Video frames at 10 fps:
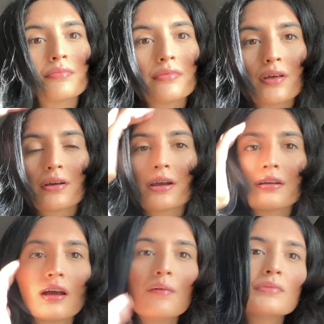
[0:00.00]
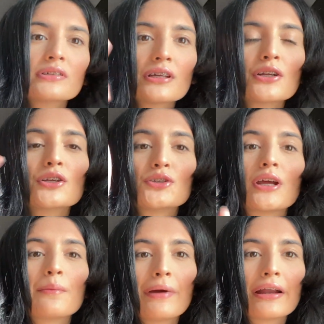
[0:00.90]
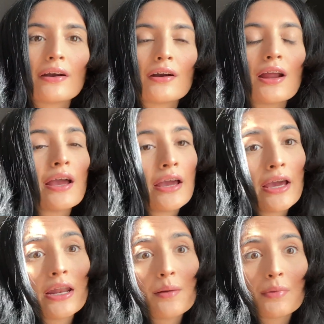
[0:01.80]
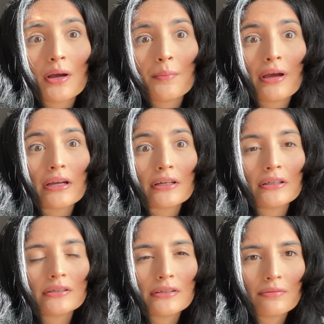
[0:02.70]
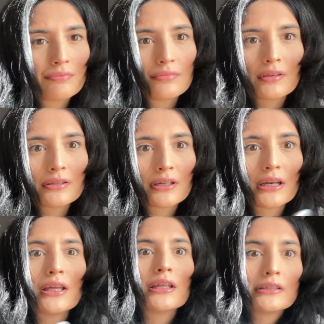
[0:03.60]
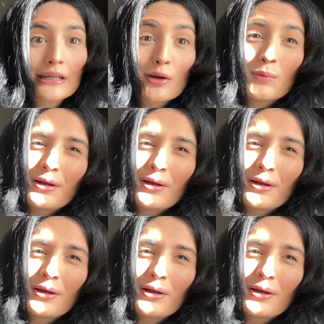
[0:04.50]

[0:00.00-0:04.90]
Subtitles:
Okay, I'm just gonna straighten my hair, and I'm gonna come back because it's gonna take a while.